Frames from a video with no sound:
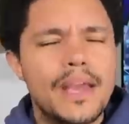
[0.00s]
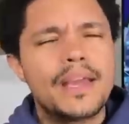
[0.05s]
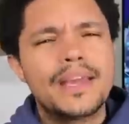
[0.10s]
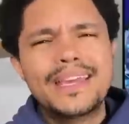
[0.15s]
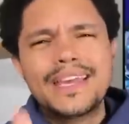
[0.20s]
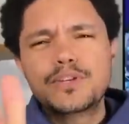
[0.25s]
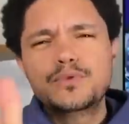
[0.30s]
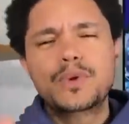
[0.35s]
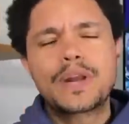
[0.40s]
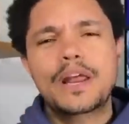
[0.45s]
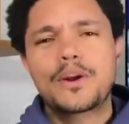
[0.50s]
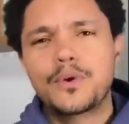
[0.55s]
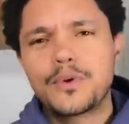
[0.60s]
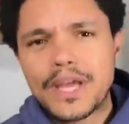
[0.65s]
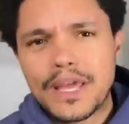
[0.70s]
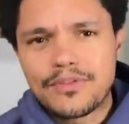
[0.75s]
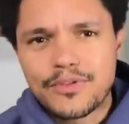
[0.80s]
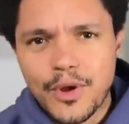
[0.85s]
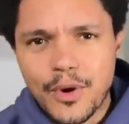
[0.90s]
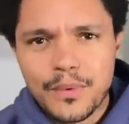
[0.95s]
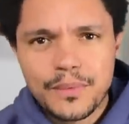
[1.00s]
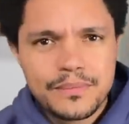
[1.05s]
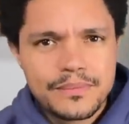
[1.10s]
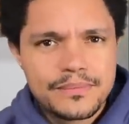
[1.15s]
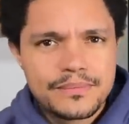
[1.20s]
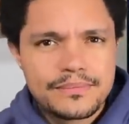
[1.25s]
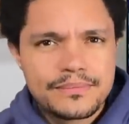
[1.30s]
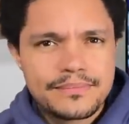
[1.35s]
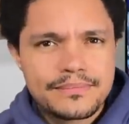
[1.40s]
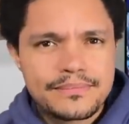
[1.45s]
Here's what I don't get though.
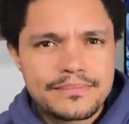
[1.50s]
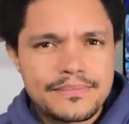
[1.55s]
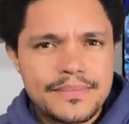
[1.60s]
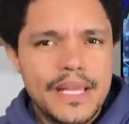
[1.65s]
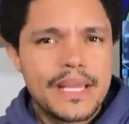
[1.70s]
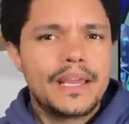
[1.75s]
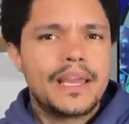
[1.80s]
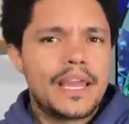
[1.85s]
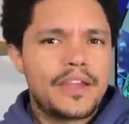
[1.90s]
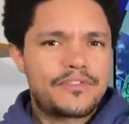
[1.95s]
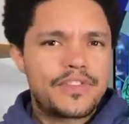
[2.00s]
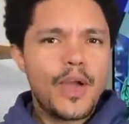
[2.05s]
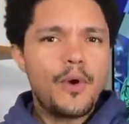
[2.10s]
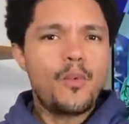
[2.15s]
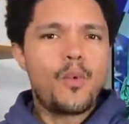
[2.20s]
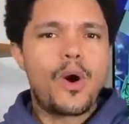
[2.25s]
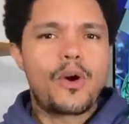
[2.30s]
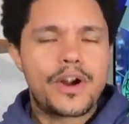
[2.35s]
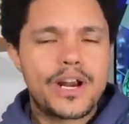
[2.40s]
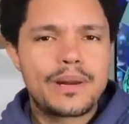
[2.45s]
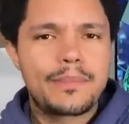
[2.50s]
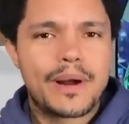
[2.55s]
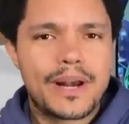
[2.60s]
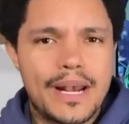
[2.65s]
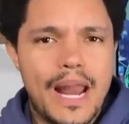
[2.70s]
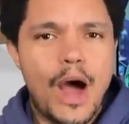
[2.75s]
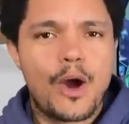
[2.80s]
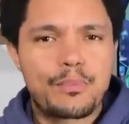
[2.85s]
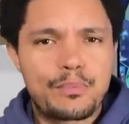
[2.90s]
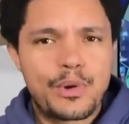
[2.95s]
If they're worried about an
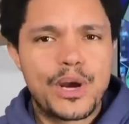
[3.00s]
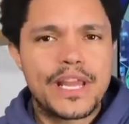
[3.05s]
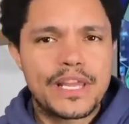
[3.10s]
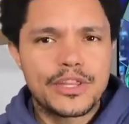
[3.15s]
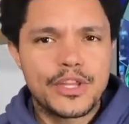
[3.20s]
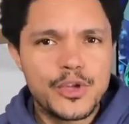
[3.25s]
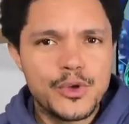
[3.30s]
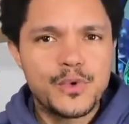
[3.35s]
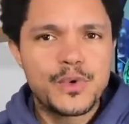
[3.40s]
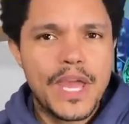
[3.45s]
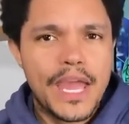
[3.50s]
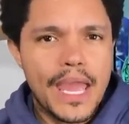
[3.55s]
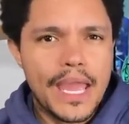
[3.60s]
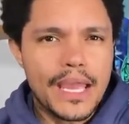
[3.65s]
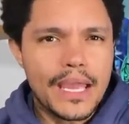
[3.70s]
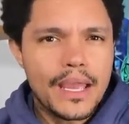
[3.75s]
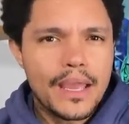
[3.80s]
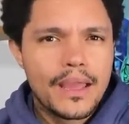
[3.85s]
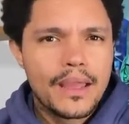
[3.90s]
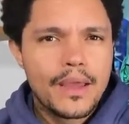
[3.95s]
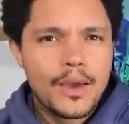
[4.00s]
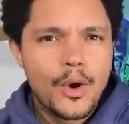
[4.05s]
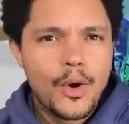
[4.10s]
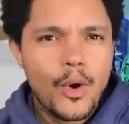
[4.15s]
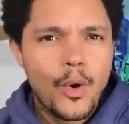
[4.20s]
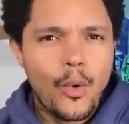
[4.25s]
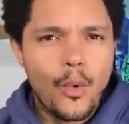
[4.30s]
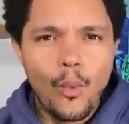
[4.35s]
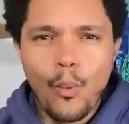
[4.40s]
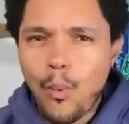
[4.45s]
outbreak in the UK,
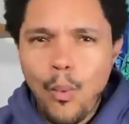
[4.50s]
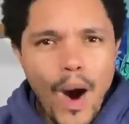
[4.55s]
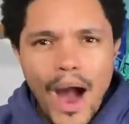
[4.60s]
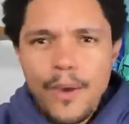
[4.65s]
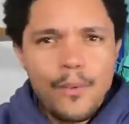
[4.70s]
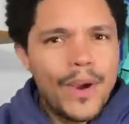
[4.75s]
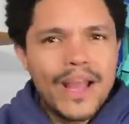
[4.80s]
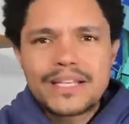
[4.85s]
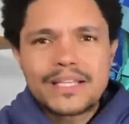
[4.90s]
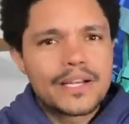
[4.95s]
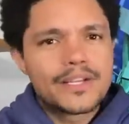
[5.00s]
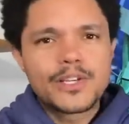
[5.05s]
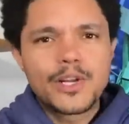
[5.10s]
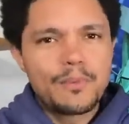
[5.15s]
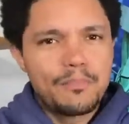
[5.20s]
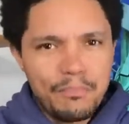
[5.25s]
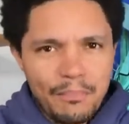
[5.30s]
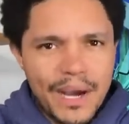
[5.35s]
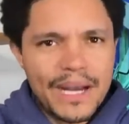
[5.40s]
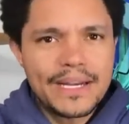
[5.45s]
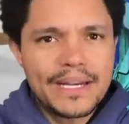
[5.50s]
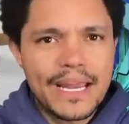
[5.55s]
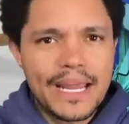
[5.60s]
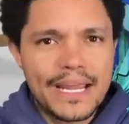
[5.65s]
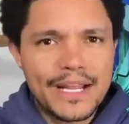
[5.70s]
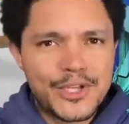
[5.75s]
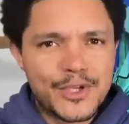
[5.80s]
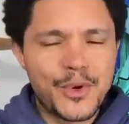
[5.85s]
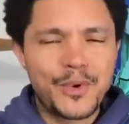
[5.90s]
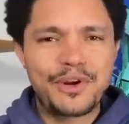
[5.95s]
why wait until Monday
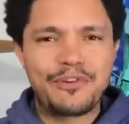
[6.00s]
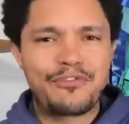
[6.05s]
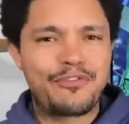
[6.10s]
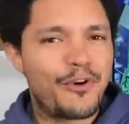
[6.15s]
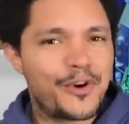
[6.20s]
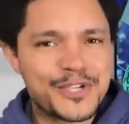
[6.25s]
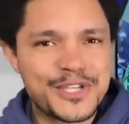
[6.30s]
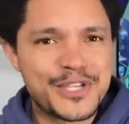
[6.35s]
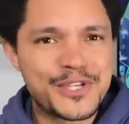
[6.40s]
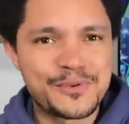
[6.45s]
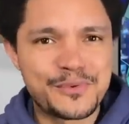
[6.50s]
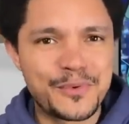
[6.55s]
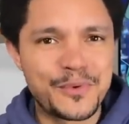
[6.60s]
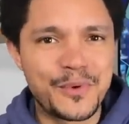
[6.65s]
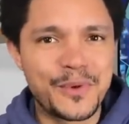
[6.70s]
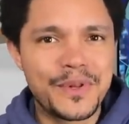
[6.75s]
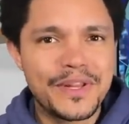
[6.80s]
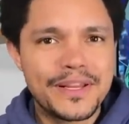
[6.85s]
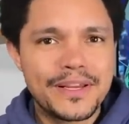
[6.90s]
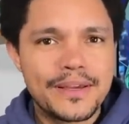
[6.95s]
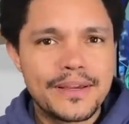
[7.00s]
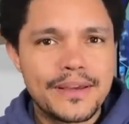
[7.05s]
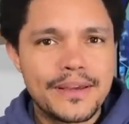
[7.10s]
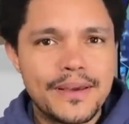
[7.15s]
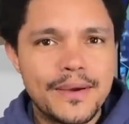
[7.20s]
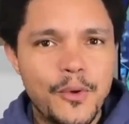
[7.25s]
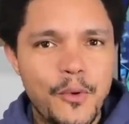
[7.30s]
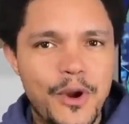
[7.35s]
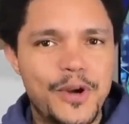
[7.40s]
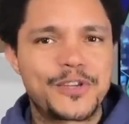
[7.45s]
to enforce this rule?
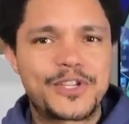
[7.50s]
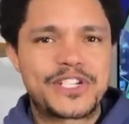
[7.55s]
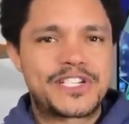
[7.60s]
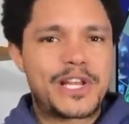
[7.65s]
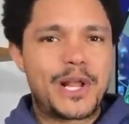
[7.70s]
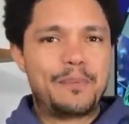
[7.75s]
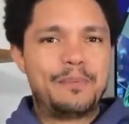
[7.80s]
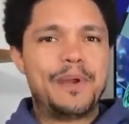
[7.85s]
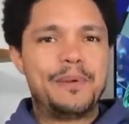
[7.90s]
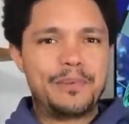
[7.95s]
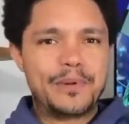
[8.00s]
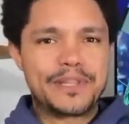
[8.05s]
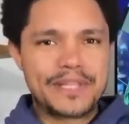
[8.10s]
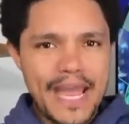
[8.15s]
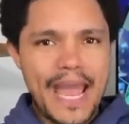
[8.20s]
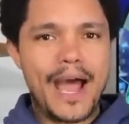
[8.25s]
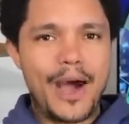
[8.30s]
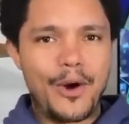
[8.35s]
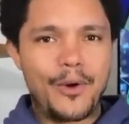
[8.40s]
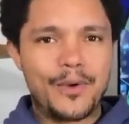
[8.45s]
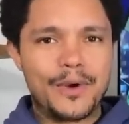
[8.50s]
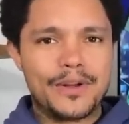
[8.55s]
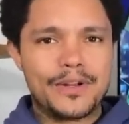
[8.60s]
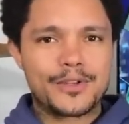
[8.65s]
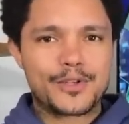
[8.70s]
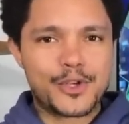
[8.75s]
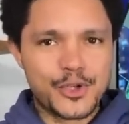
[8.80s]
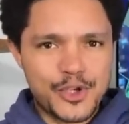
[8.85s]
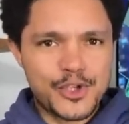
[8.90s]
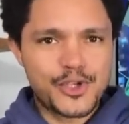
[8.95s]
Why not just tell people now
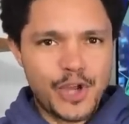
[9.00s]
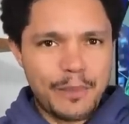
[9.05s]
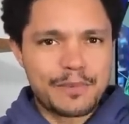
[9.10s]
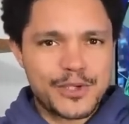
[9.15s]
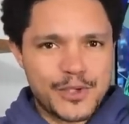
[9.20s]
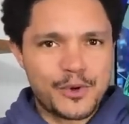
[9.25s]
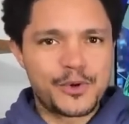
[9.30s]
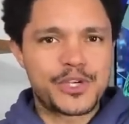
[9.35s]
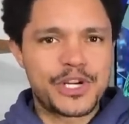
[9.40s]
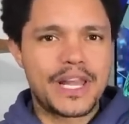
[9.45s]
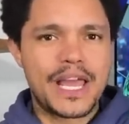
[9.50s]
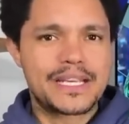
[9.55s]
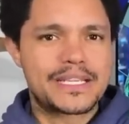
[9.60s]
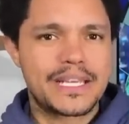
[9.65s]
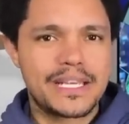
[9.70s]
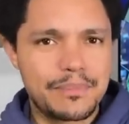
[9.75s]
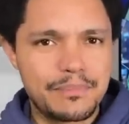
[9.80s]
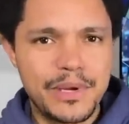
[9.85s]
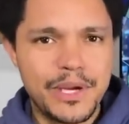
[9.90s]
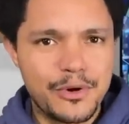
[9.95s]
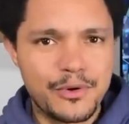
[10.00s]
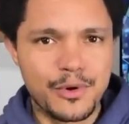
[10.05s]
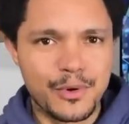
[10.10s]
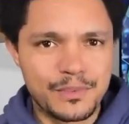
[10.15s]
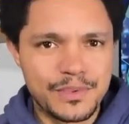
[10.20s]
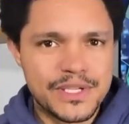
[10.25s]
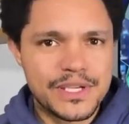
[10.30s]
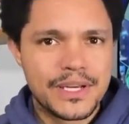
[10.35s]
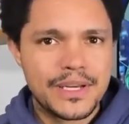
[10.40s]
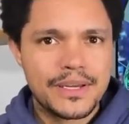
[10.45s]
to stop socializing in big
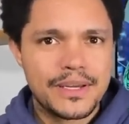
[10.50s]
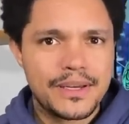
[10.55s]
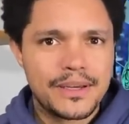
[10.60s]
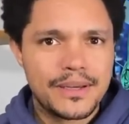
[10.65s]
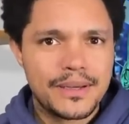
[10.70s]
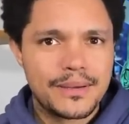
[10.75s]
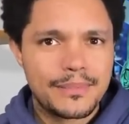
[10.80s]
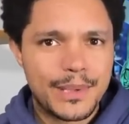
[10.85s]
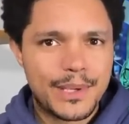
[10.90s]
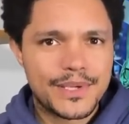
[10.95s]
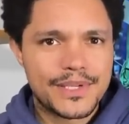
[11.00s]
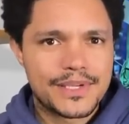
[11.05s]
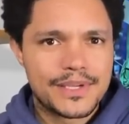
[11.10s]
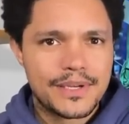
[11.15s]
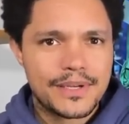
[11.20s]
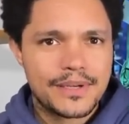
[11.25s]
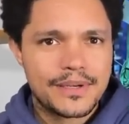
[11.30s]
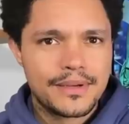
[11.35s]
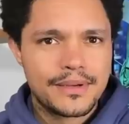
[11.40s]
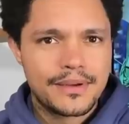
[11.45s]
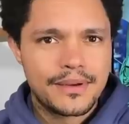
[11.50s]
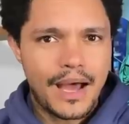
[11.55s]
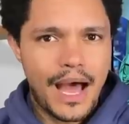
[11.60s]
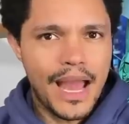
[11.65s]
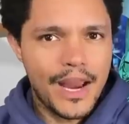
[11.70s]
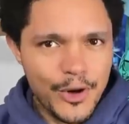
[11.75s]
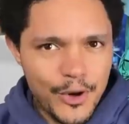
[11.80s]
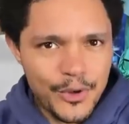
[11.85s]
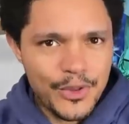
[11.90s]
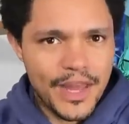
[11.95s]
groups? Because I
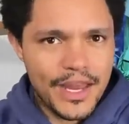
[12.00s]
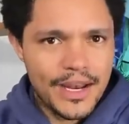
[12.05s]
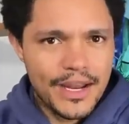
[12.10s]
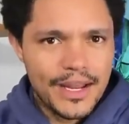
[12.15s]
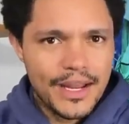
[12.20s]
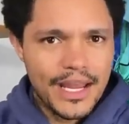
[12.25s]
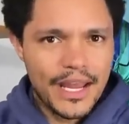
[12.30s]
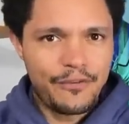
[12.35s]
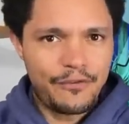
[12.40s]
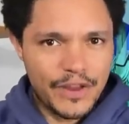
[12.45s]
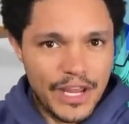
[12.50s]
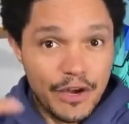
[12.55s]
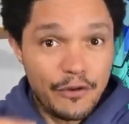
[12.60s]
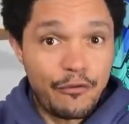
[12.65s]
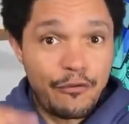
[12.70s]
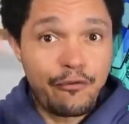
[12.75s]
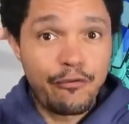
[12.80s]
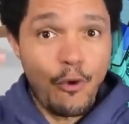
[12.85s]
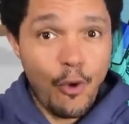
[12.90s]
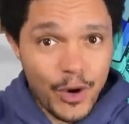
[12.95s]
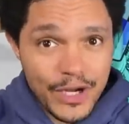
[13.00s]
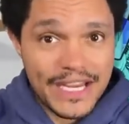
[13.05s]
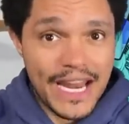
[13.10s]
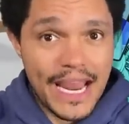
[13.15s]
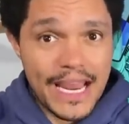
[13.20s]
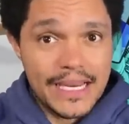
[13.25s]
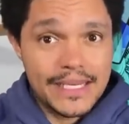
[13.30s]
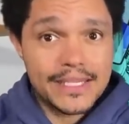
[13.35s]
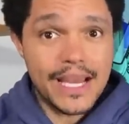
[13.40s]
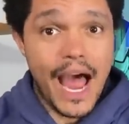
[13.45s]
know that if in four
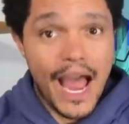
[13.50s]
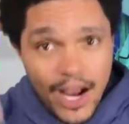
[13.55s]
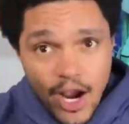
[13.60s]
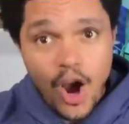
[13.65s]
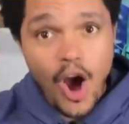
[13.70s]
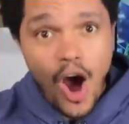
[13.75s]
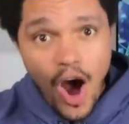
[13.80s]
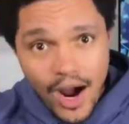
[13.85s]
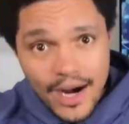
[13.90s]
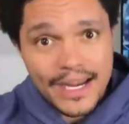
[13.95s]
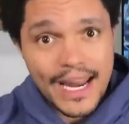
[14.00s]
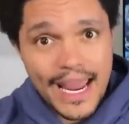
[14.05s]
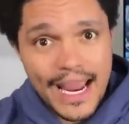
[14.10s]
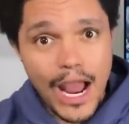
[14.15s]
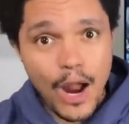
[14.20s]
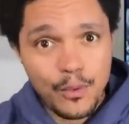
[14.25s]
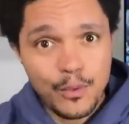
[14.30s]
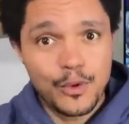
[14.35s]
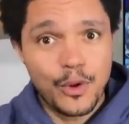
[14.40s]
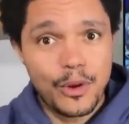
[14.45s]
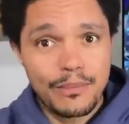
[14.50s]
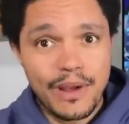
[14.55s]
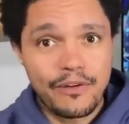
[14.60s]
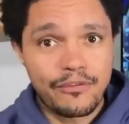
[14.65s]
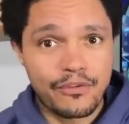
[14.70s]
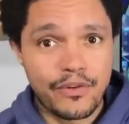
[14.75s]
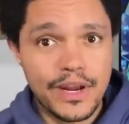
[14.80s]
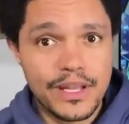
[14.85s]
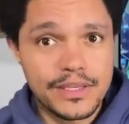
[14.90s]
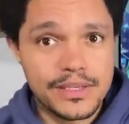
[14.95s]
days I can't hang out with all my
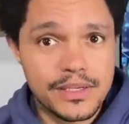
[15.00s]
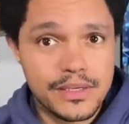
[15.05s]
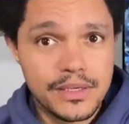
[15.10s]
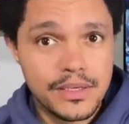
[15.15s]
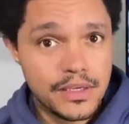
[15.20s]
friends,